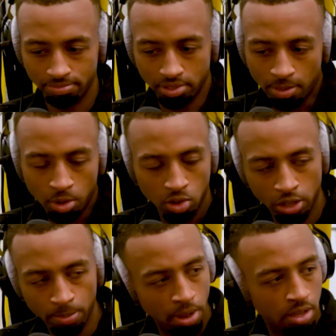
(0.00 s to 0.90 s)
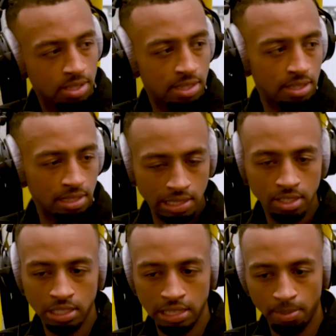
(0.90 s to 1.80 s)
I'm not looking past this. There's
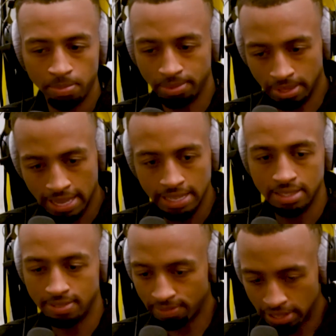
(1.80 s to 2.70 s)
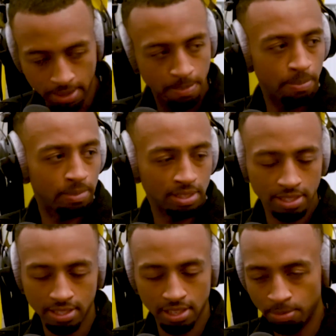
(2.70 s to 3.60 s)
literally, I'm there for him.
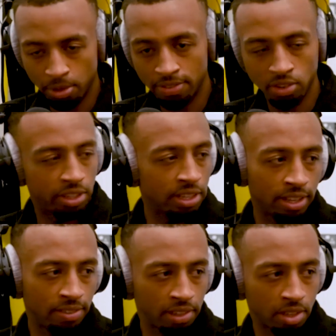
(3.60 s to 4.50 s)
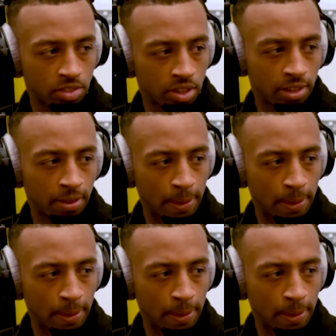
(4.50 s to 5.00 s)
I'm not even looking at anything else right now.